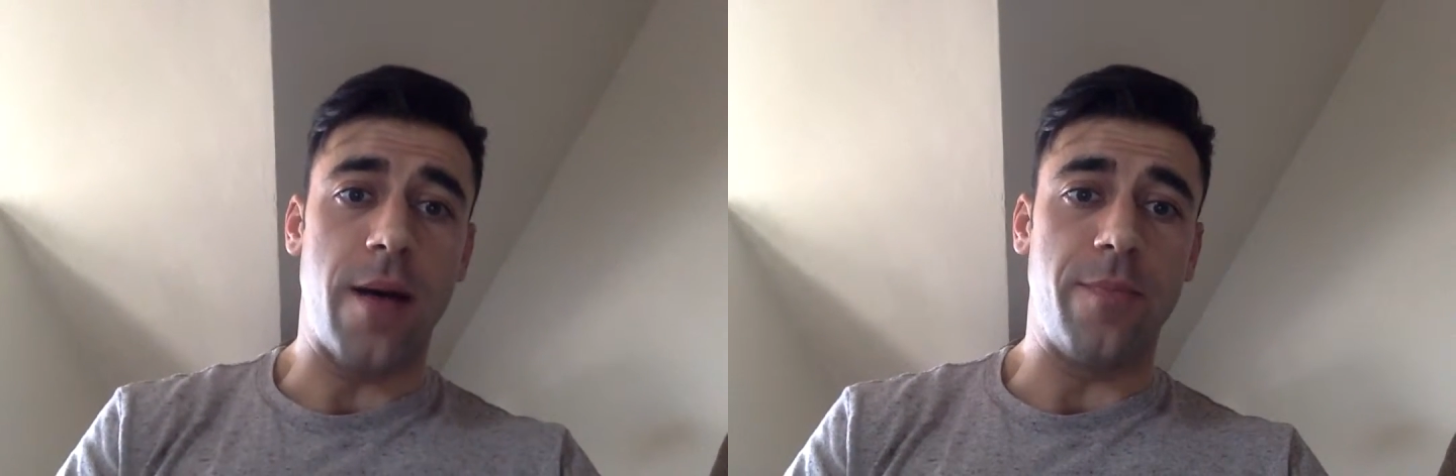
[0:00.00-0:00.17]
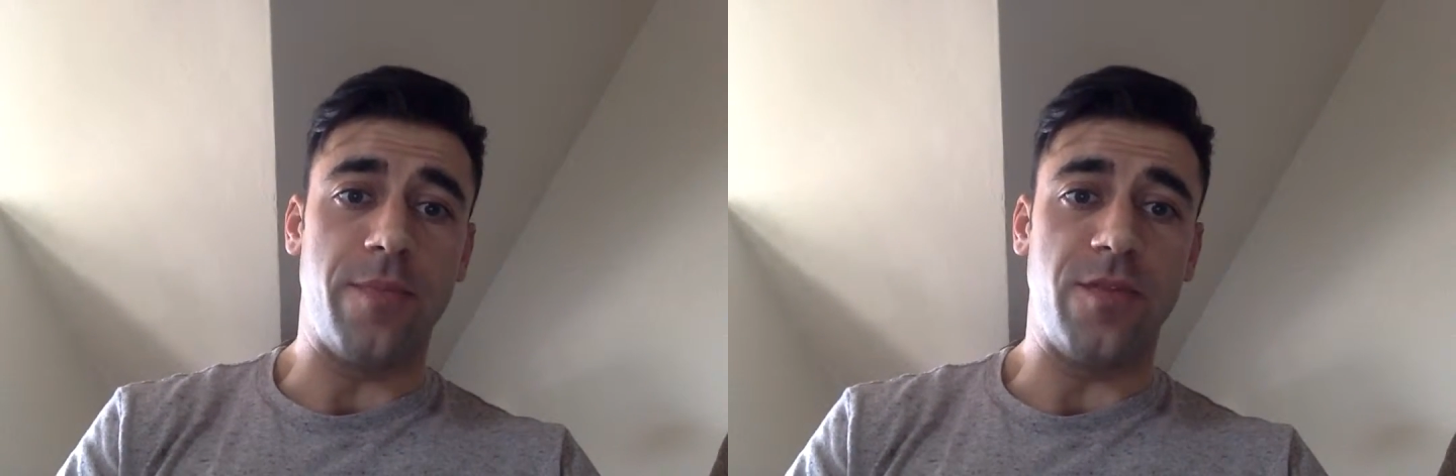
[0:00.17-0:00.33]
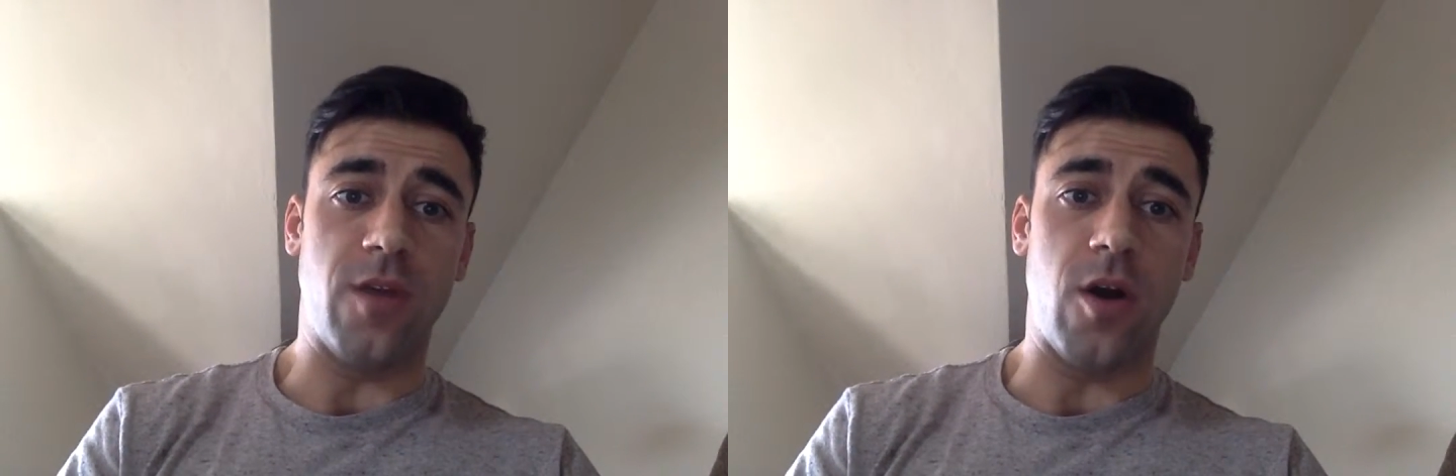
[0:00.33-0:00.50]

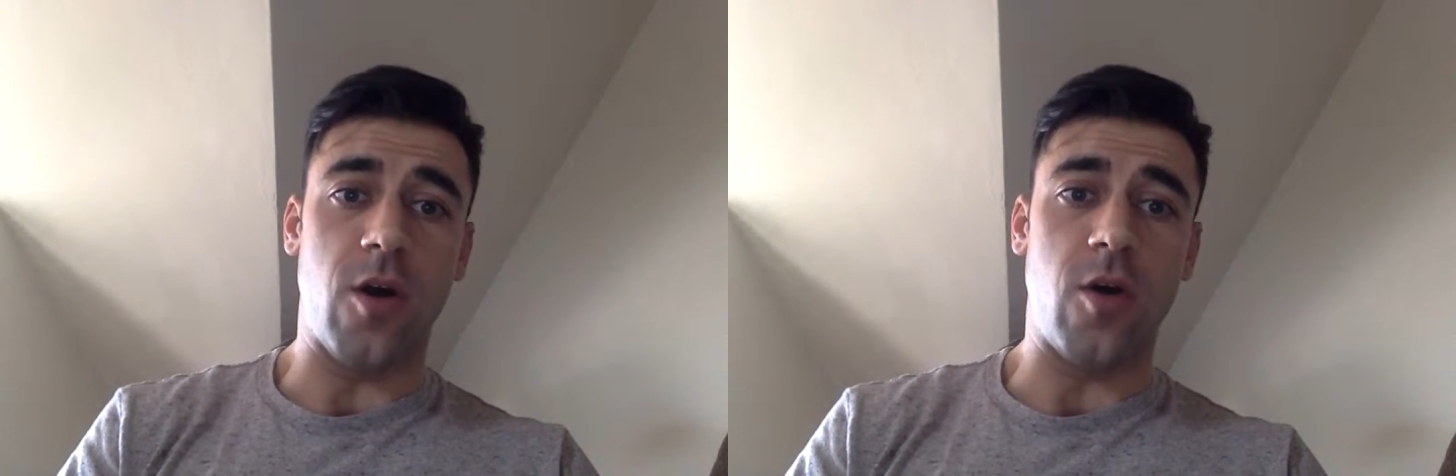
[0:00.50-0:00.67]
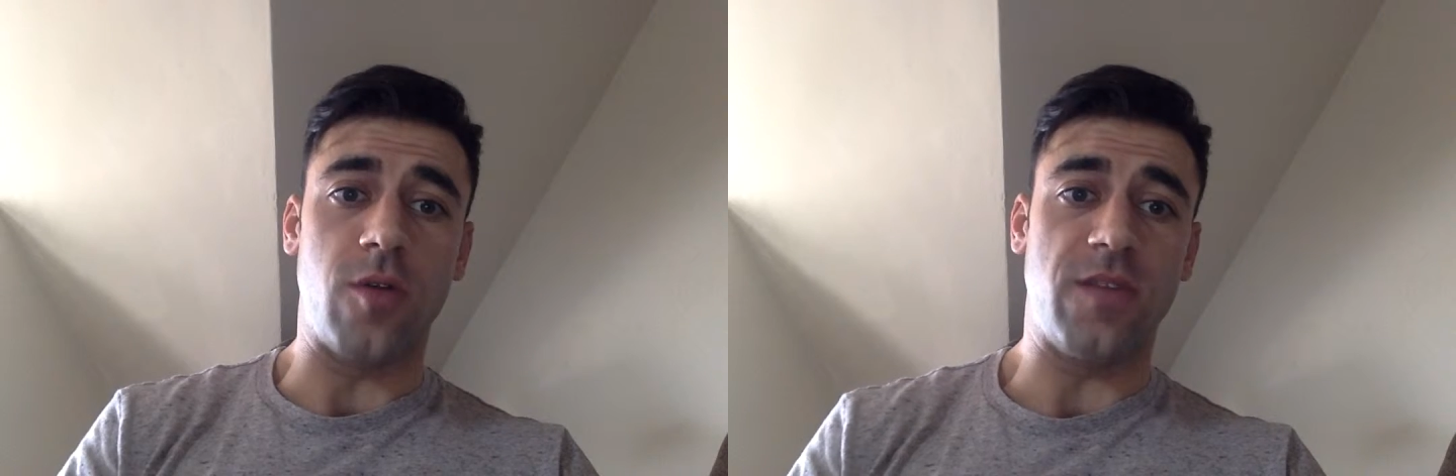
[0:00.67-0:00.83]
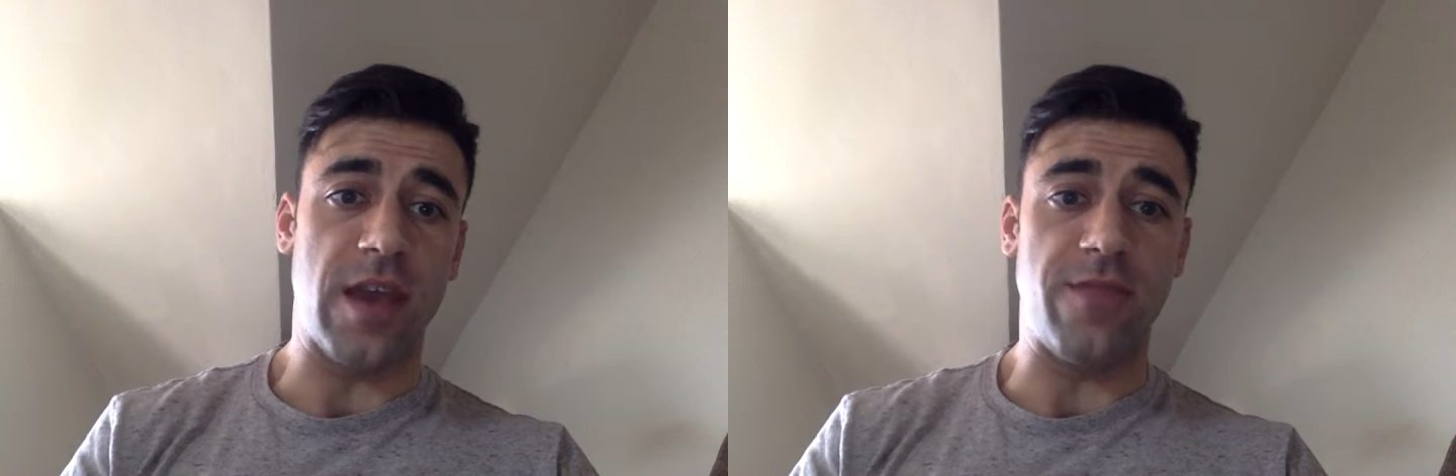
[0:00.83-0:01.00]
so
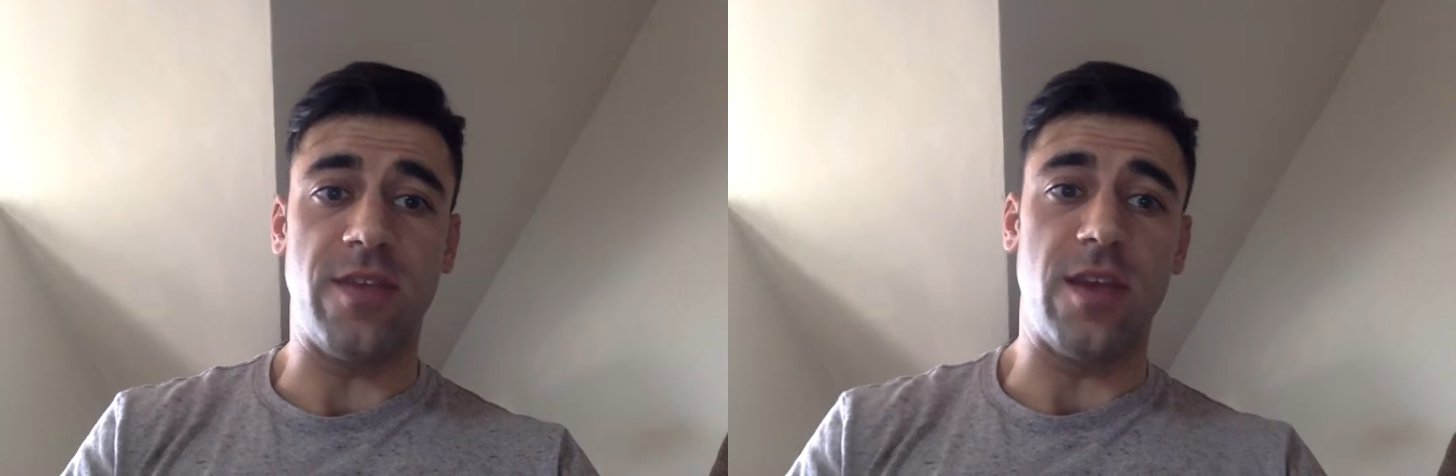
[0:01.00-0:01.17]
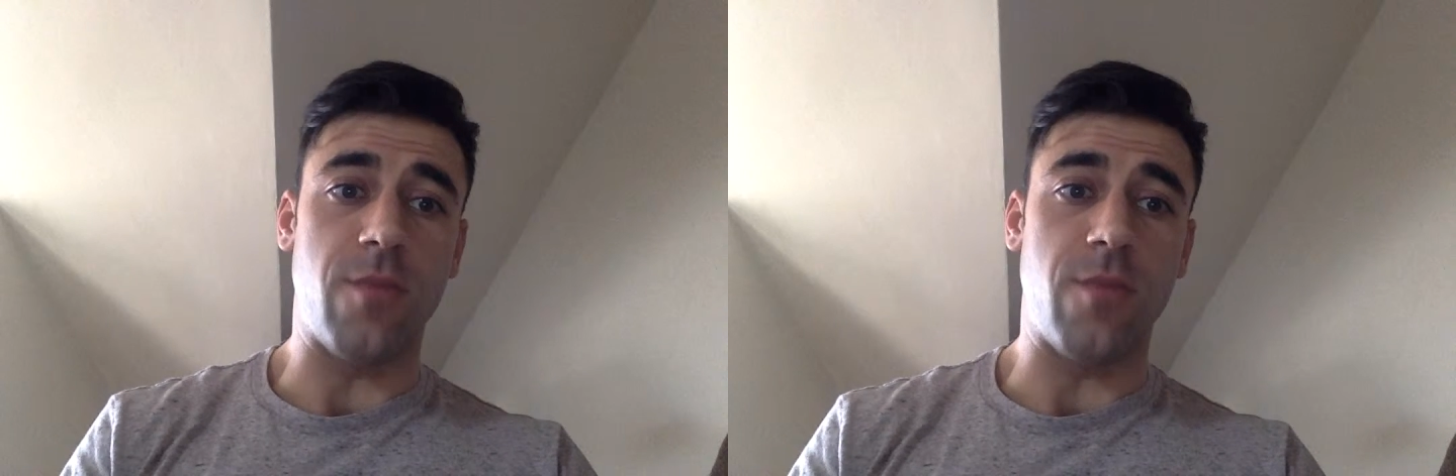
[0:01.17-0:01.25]
safety,